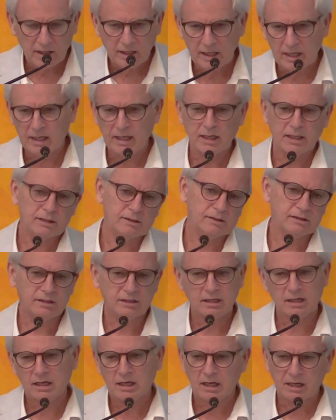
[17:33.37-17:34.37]
and
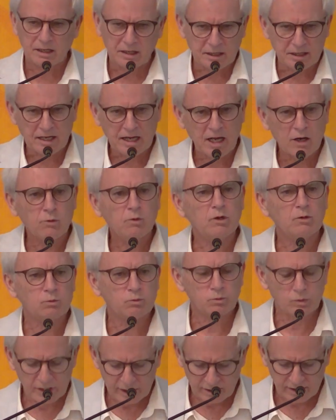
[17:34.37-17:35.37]
now we're
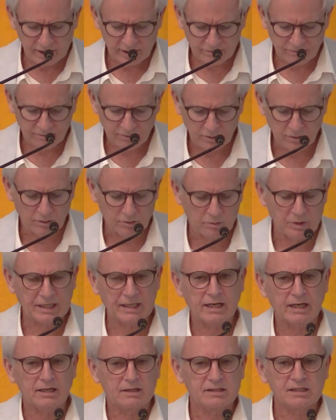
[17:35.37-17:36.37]
really full. We
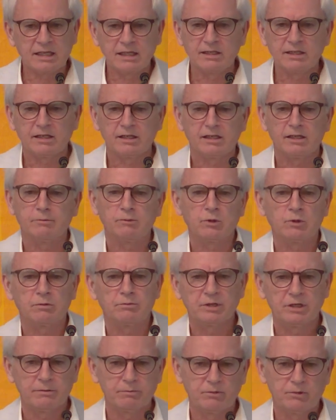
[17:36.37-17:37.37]
can't take any more
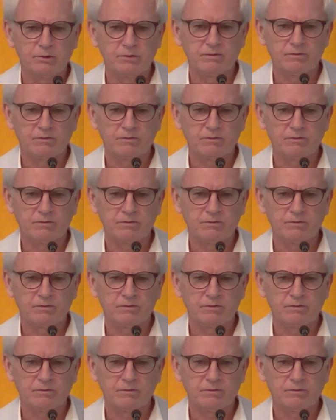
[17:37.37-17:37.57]
people.